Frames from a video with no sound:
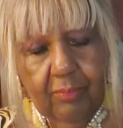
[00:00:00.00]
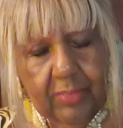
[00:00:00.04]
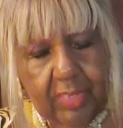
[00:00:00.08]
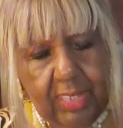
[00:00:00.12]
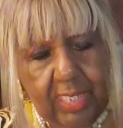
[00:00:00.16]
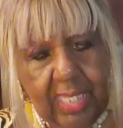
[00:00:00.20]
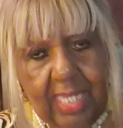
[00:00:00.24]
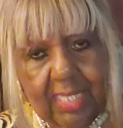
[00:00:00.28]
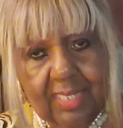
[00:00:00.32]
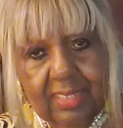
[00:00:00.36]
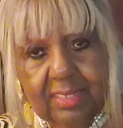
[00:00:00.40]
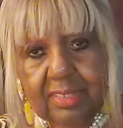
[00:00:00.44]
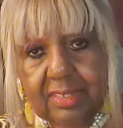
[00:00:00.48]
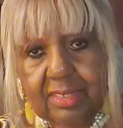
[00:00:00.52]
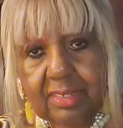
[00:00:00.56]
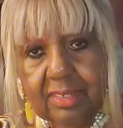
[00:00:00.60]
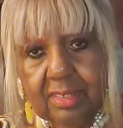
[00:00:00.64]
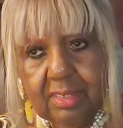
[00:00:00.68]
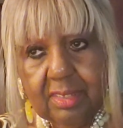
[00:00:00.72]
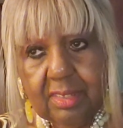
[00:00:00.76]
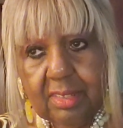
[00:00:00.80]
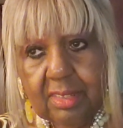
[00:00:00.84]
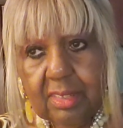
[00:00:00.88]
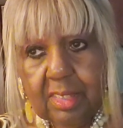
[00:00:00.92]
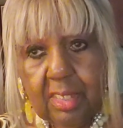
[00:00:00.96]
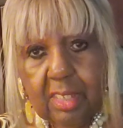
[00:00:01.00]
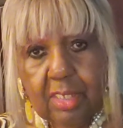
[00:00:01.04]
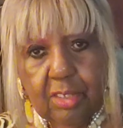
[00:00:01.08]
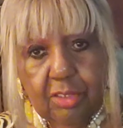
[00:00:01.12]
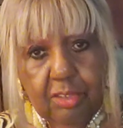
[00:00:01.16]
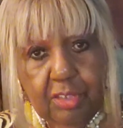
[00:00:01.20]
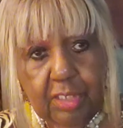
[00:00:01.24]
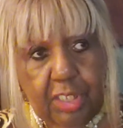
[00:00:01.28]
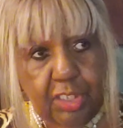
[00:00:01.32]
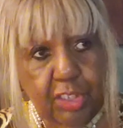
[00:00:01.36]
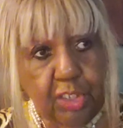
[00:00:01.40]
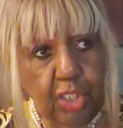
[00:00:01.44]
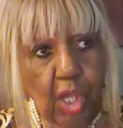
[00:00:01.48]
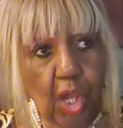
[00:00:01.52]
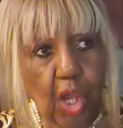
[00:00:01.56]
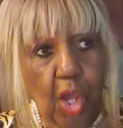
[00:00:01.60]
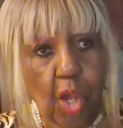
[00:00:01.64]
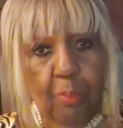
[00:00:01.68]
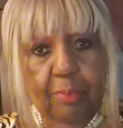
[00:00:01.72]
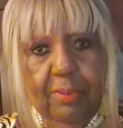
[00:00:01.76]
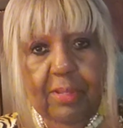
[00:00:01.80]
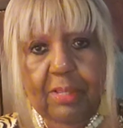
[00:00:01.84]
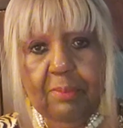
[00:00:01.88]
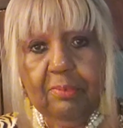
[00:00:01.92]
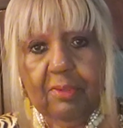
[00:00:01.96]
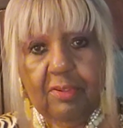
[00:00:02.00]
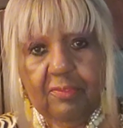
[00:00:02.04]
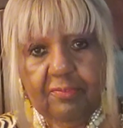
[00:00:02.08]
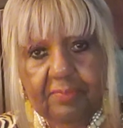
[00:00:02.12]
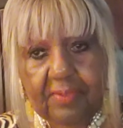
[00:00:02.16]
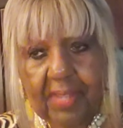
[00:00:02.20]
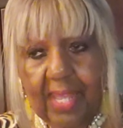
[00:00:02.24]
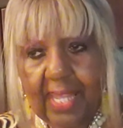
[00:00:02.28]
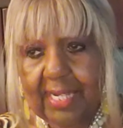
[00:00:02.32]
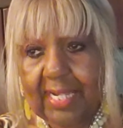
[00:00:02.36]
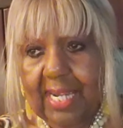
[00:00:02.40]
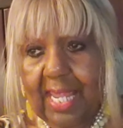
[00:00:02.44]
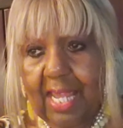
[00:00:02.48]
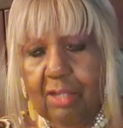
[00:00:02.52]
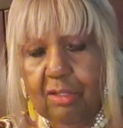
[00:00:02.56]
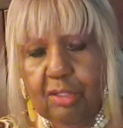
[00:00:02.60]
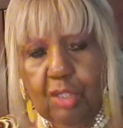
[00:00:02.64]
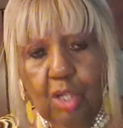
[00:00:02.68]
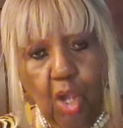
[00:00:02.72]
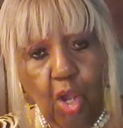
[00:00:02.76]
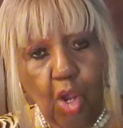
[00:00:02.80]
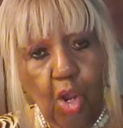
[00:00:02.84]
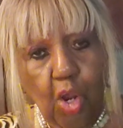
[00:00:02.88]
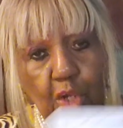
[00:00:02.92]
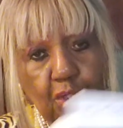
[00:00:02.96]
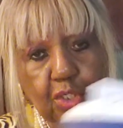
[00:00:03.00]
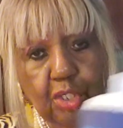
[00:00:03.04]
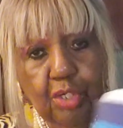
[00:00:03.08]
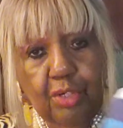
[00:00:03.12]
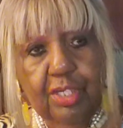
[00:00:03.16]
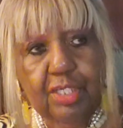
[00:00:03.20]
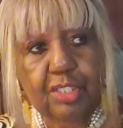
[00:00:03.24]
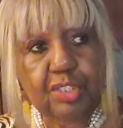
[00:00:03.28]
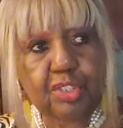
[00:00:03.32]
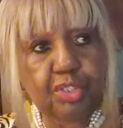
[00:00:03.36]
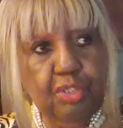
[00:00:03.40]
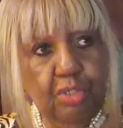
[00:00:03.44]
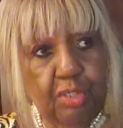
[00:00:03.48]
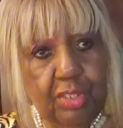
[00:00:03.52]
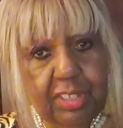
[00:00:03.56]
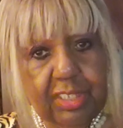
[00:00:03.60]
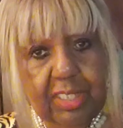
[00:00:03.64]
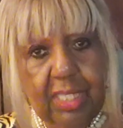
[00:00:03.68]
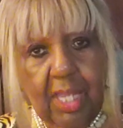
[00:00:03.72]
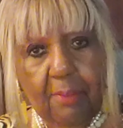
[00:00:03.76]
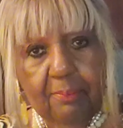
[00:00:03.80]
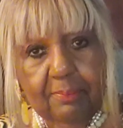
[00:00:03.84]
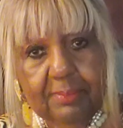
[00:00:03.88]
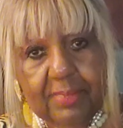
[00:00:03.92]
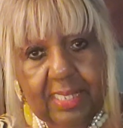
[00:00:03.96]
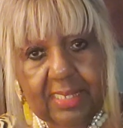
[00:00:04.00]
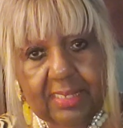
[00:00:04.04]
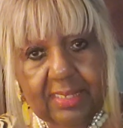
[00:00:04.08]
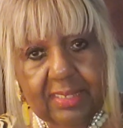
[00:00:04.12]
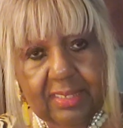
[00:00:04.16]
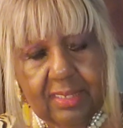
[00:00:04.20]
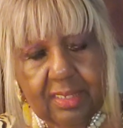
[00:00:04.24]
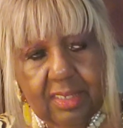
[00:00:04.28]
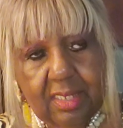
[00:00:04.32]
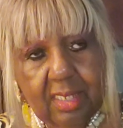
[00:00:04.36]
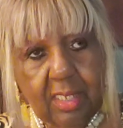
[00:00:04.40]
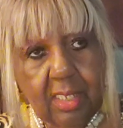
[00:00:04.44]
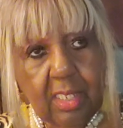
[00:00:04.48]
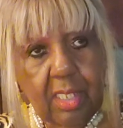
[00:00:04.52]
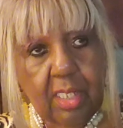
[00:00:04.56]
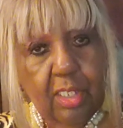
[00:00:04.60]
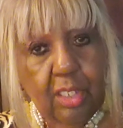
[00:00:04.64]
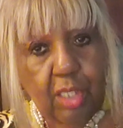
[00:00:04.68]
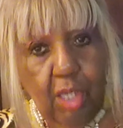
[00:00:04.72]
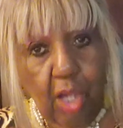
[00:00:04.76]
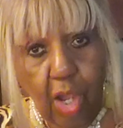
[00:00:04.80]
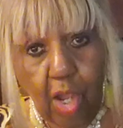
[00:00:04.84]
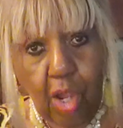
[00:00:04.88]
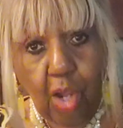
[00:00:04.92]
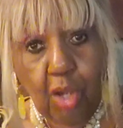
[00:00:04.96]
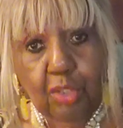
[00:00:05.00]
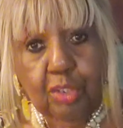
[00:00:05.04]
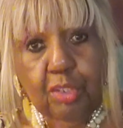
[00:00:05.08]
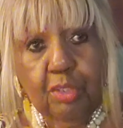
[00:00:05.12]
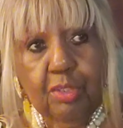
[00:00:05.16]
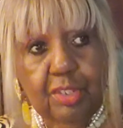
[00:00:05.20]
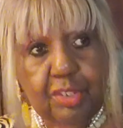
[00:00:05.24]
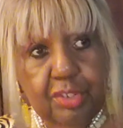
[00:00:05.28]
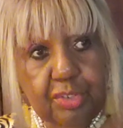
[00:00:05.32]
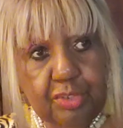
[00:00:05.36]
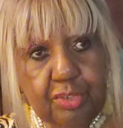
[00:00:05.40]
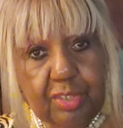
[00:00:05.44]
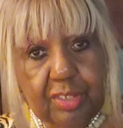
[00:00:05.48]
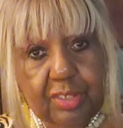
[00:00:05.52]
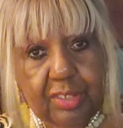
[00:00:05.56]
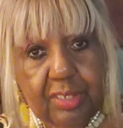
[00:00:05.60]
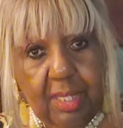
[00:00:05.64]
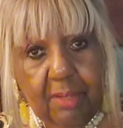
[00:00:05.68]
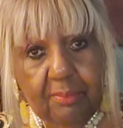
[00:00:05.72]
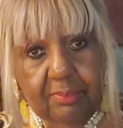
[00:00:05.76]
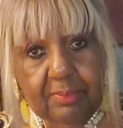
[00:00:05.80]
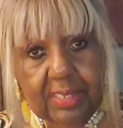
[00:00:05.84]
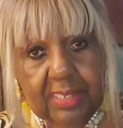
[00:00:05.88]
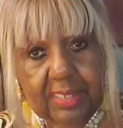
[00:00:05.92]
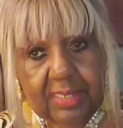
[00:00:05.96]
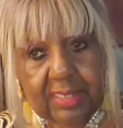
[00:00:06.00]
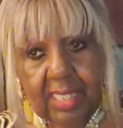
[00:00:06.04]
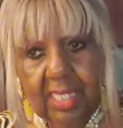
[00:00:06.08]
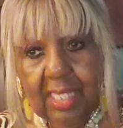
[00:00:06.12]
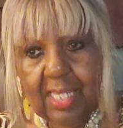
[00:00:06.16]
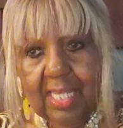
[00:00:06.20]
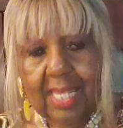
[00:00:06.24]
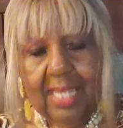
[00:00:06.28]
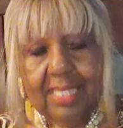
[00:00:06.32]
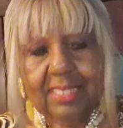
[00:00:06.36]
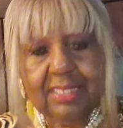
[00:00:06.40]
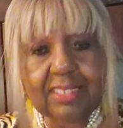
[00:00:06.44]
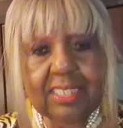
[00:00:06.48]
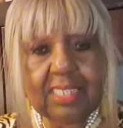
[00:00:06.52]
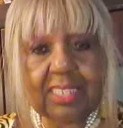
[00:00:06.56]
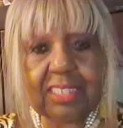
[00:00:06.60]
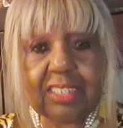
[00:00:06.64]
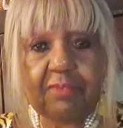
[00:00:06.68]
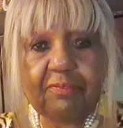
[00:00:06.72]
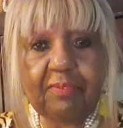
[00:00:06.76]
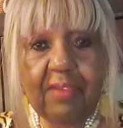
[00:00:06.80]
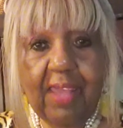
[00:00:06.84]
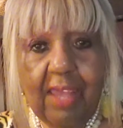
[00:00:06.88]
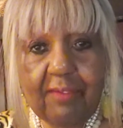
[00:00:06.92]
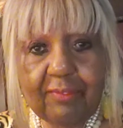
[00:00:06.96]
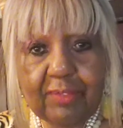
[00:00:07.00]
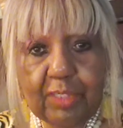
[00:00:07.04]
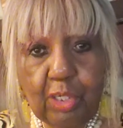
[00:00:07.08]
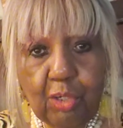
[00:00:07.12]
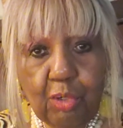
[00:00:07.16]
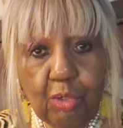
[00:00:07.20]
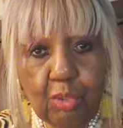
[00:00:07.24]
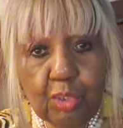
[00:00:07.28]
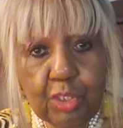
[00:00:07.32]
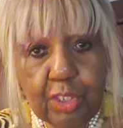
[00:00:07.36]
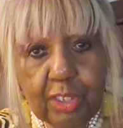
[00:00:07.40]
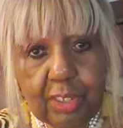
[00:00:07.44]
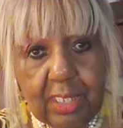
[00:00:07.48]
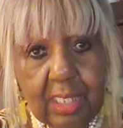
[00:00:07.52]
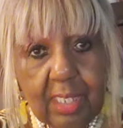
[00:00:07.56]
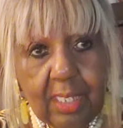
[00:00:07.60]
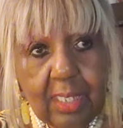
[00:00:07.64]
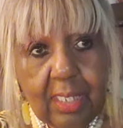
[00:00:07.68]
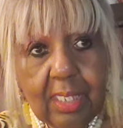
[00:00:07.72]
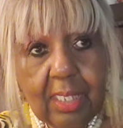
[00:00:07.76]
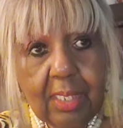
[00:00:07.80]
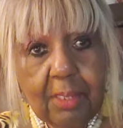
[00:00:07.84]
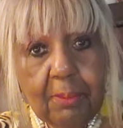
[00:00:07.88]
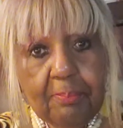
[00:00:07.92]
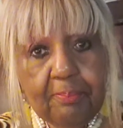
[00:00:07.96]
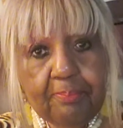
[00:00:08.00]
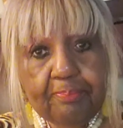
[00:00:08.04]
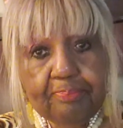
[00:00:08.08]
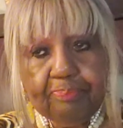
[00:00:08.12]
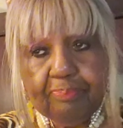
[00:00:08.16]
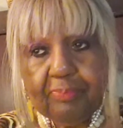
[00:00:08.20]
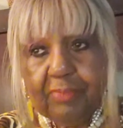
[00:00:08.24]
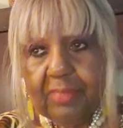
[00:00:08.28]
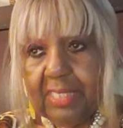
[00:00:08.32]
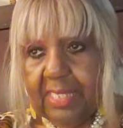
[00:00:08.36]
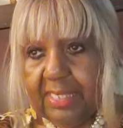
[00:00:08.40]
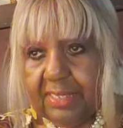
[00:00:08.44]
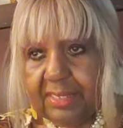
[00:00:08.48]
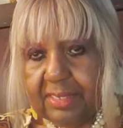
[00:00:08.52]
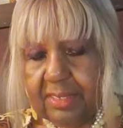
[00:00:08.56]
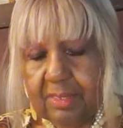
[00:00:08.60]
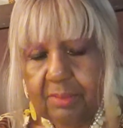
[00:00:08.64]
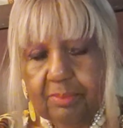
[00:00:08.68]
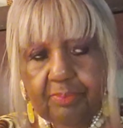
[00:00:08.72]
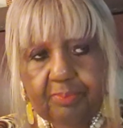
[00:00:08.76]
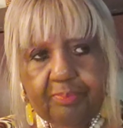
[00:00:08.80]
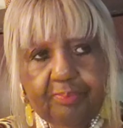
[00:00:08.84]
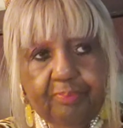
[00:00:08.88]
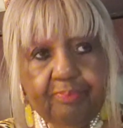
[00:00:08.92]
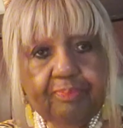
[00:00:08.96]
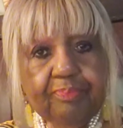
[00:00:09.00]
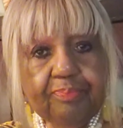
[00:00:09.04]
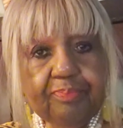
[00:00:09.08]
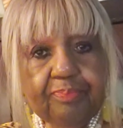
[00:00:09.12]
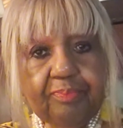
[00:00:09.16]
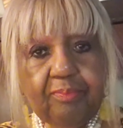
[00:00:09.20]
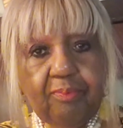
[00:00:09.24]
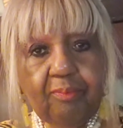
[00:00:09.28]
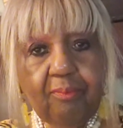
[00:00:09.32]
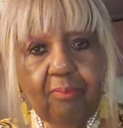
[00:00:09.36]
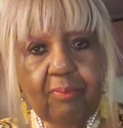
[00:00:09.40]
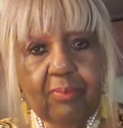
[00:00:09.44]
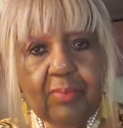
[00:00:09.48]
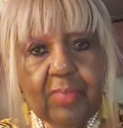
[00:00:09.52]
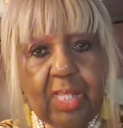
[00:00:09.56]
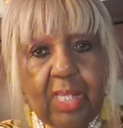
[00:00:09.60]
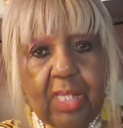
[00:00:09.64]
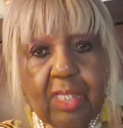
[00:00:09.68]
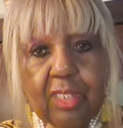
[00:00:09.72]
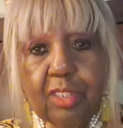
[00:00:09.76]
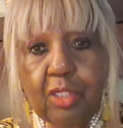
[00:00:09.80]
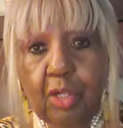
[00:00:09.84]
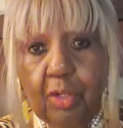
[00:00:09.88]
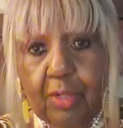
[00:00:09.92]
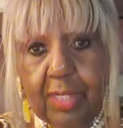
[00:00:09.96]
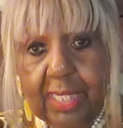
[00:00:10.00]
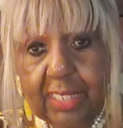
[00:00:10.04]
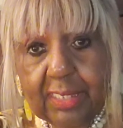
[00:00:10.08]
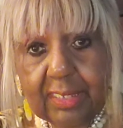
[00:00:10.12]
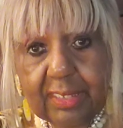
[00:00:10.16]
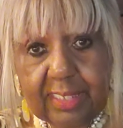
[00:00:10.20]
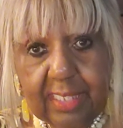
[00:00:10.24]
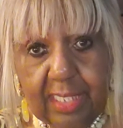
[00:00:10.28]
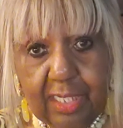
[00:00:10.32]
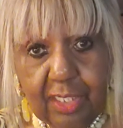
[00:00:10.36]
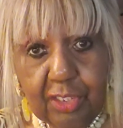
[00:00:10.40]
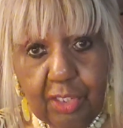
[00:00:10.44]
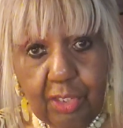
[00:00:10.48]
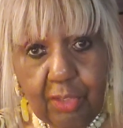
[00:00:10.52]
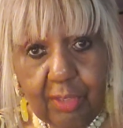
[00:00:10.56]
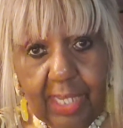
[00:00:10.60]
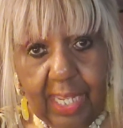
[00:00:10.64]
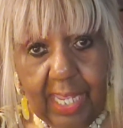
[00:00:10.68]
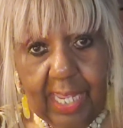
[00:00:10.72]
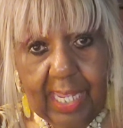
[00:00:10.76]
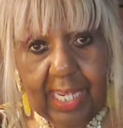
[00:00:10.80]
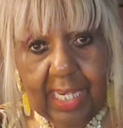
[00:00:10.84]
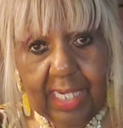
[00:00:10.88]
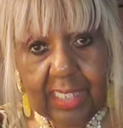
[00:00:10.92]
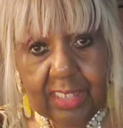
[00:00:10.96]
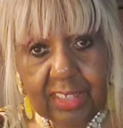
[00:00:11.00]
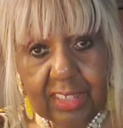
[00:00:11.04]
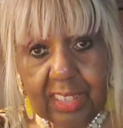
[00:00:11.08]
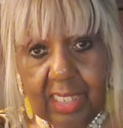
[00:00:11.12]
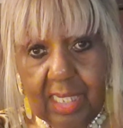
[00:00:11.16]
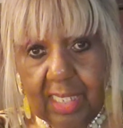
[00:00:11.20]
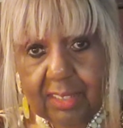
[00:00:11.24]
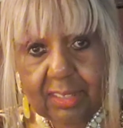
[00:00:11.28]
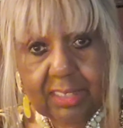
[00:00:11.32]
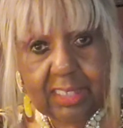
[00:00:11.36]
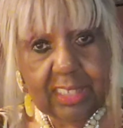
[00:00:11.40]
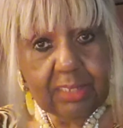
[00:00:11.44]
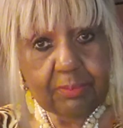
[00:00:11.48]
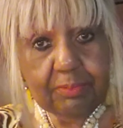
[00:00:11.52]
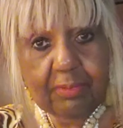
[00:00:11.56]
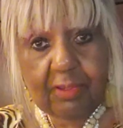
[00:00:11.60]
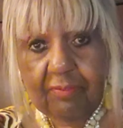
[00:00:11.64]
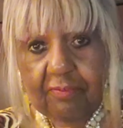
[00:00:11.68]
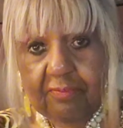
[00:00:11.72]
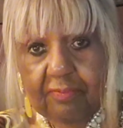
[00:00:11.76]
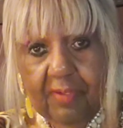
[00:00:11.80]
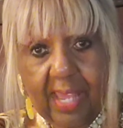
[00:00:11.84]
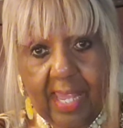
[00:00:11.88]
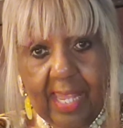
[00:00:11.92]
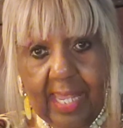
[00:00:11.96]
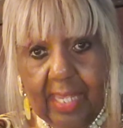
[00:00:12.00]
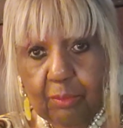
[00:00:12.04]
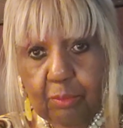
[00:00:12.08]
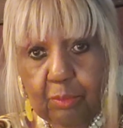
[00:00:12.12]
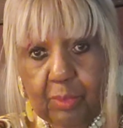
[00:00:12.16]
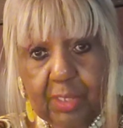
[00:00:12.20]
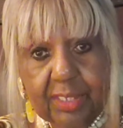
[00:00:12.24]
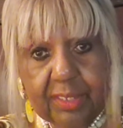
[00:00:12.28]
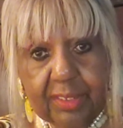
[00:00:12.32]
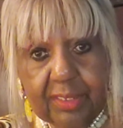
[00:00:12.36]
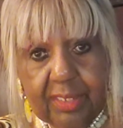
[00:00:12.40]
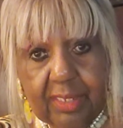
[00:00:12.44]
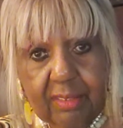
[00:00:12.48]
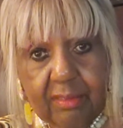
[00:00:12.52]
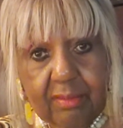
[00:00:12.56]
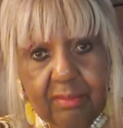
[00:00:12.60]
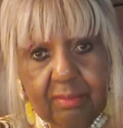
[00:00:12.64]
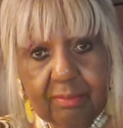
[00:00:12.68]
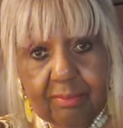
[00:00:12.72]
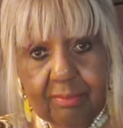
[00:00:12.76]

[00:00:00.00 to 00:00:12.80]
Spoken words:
Yes. You need to call people and find out. Call your insurance companies. Call your insurance companies. At 65 and older, listen, go ahead and tell your age and just be fine with it.